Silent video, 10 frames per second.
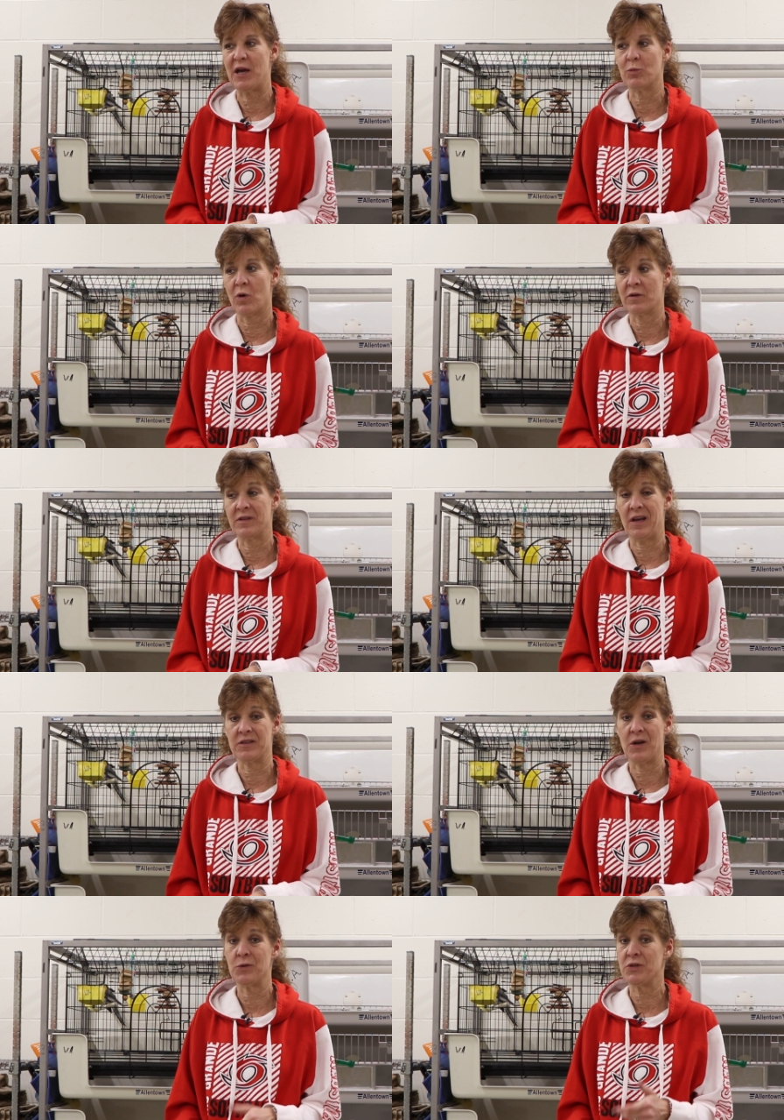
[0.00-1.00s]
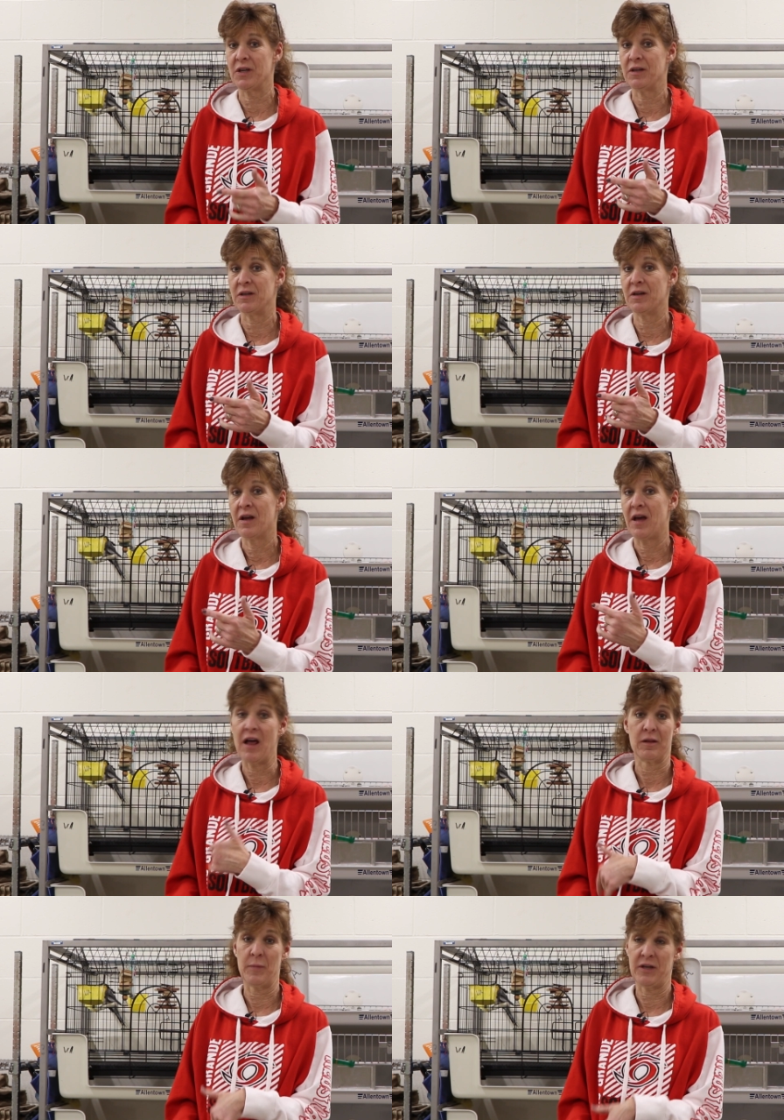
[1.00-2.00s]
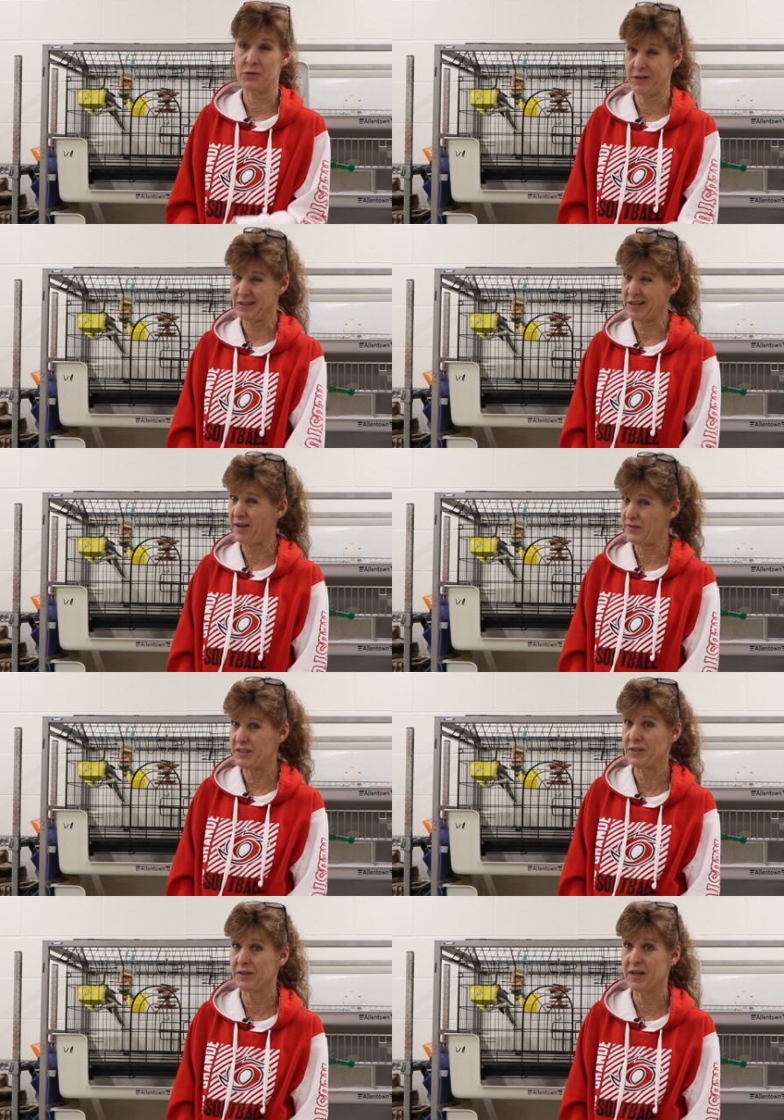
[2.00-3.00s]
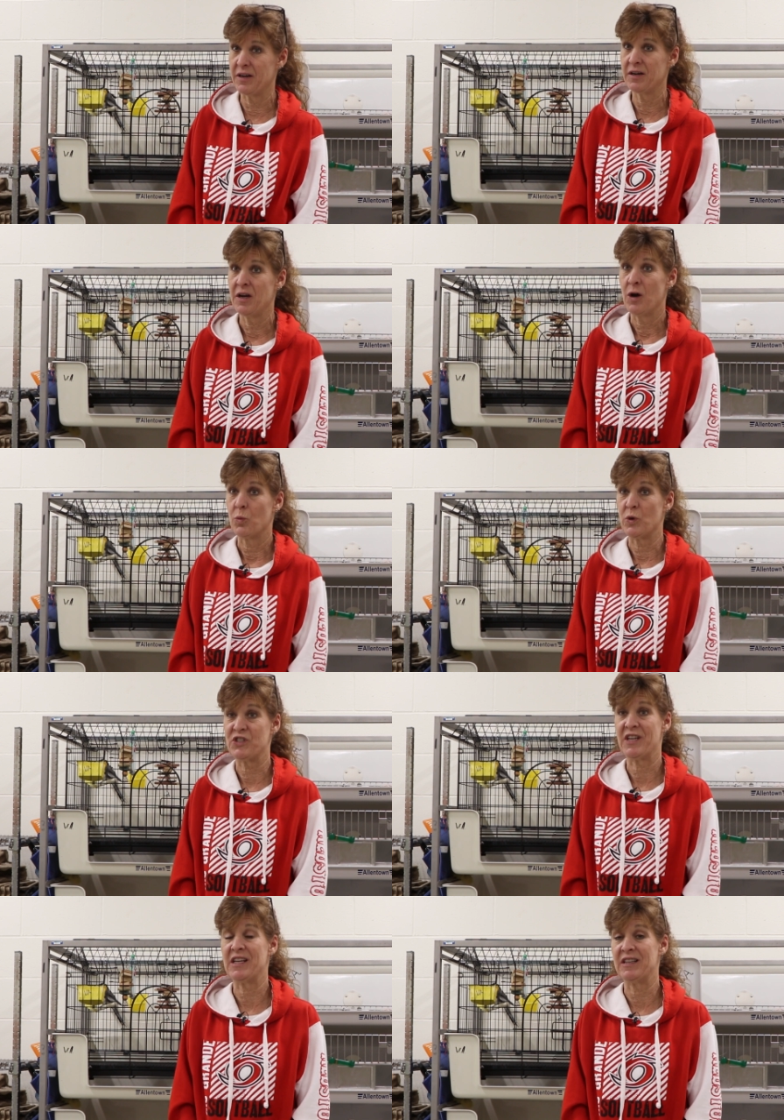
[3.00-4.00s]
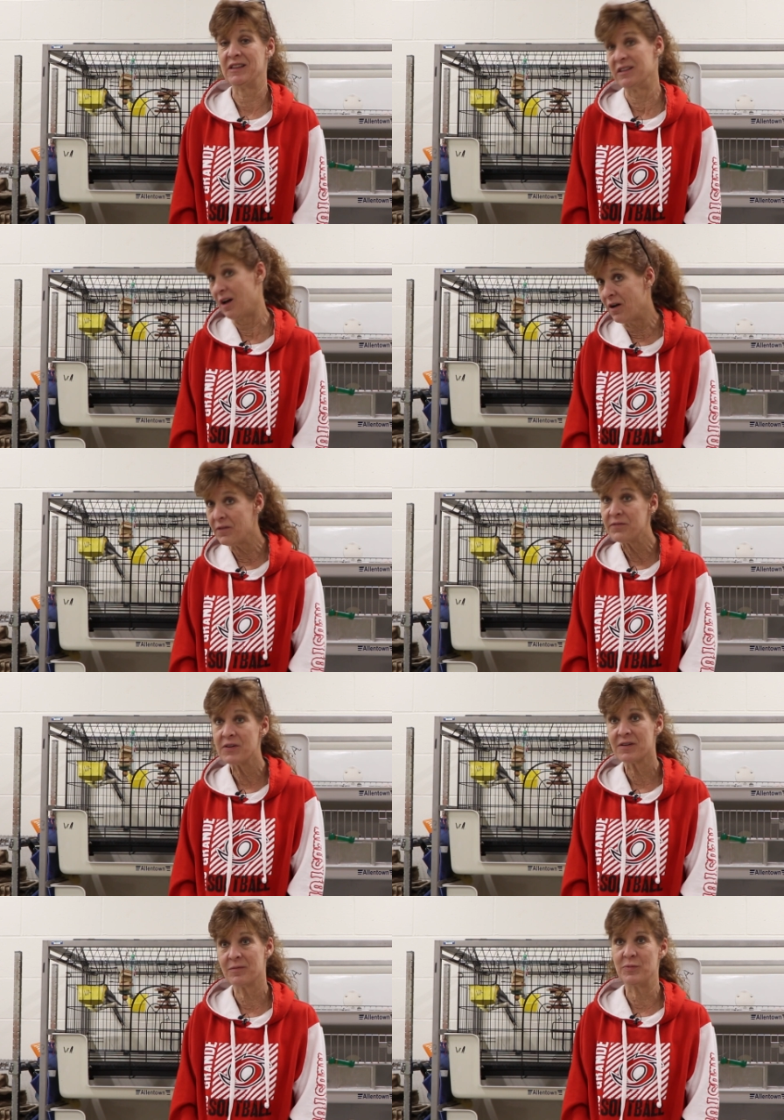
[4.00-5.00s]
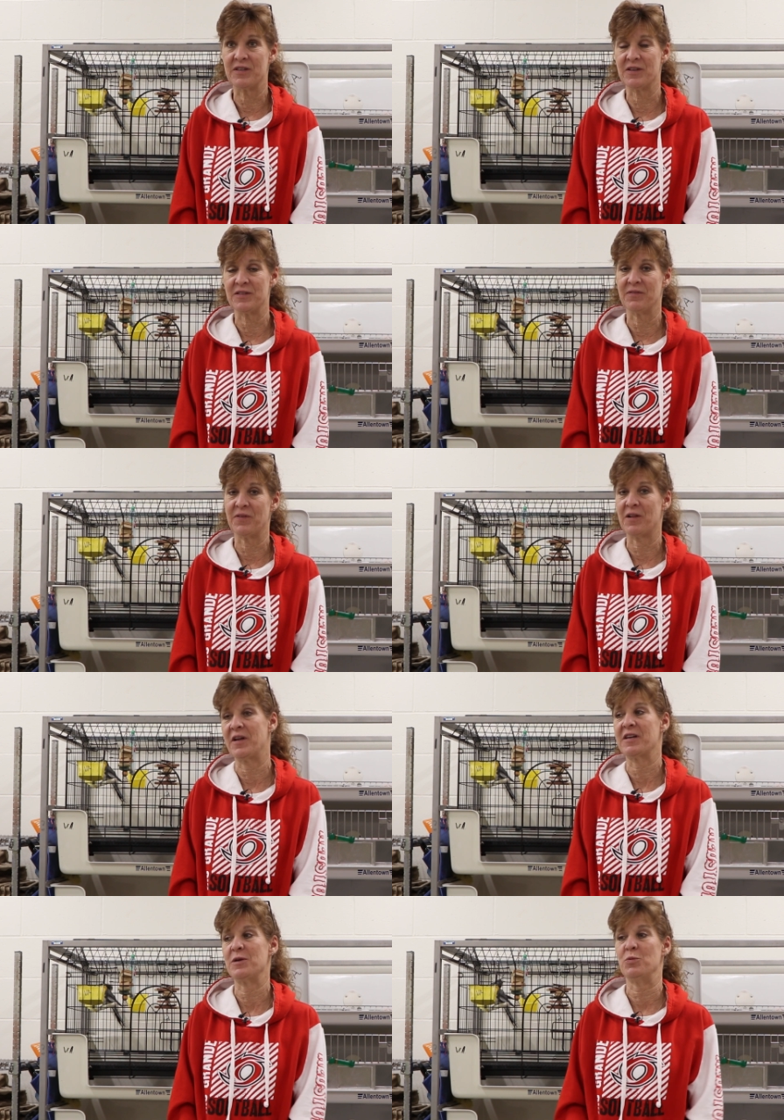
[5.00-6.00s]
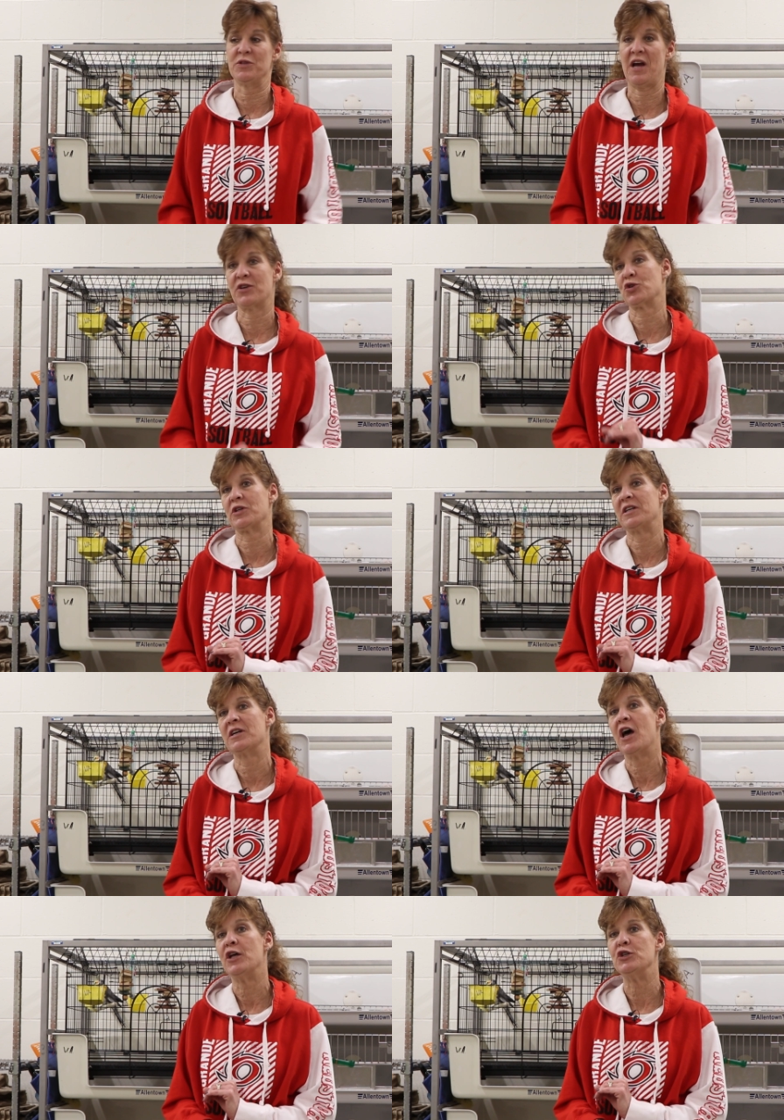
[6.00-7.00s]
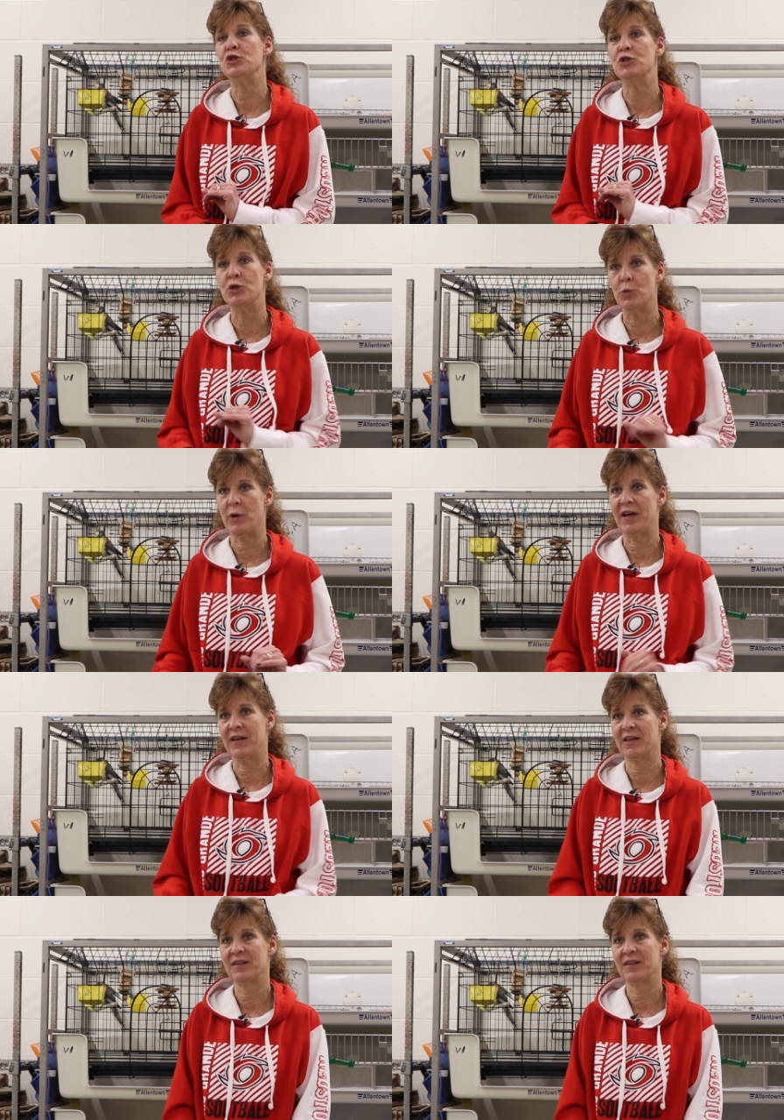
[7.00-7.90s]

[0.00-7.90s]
They worked at Goshen Elementary in the cafeteria, which he loved because he felt like he was actually doing.